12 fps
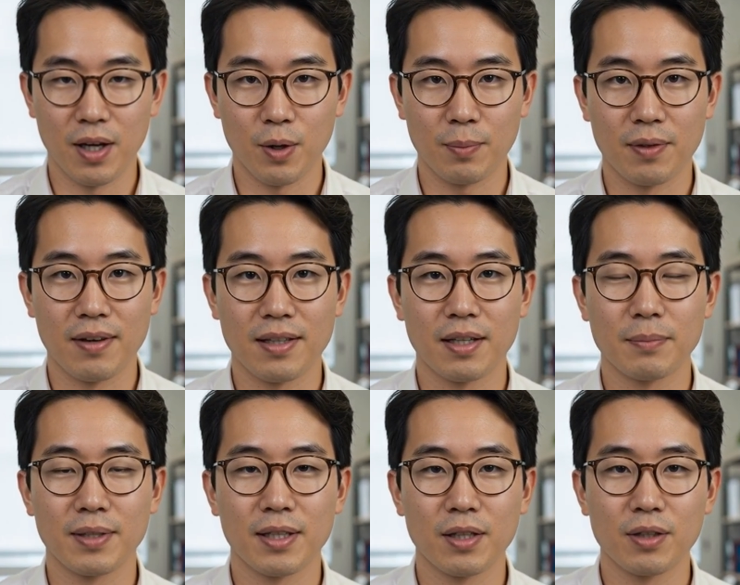or prevent the
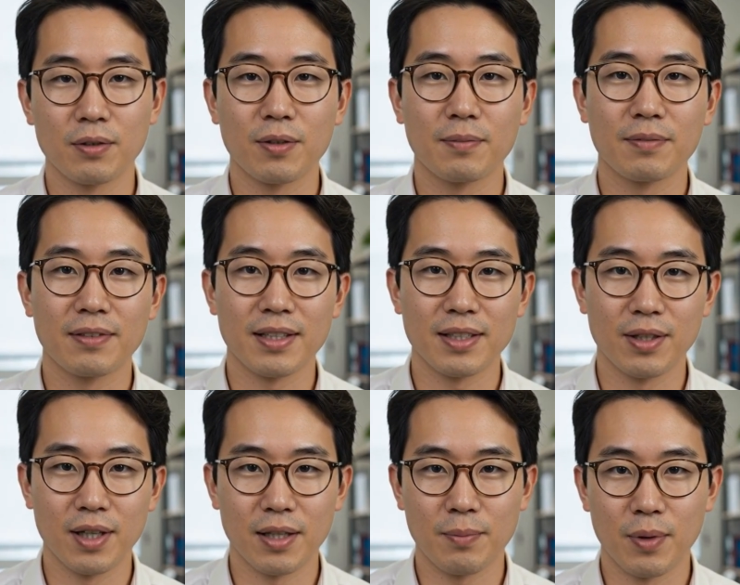material from
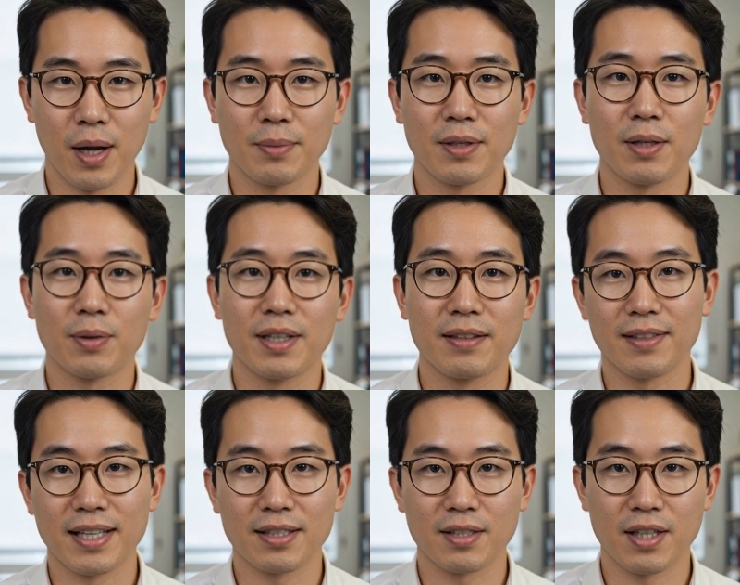integrating properly with
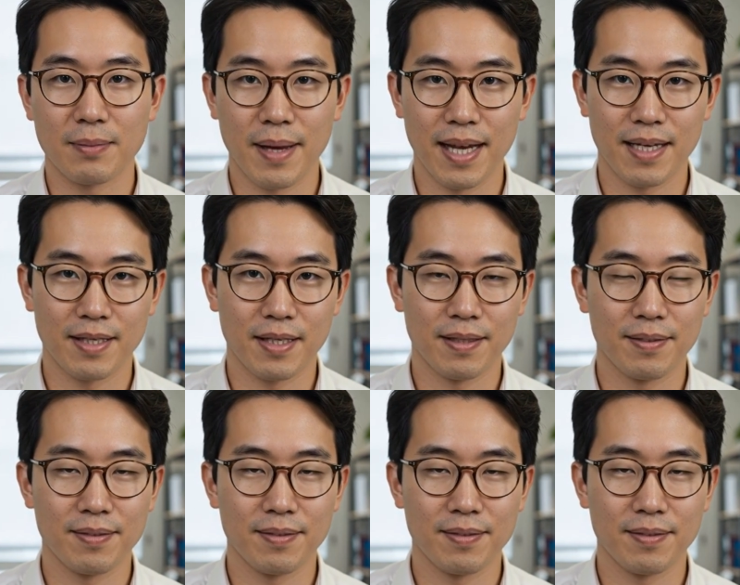advanced chip packaging.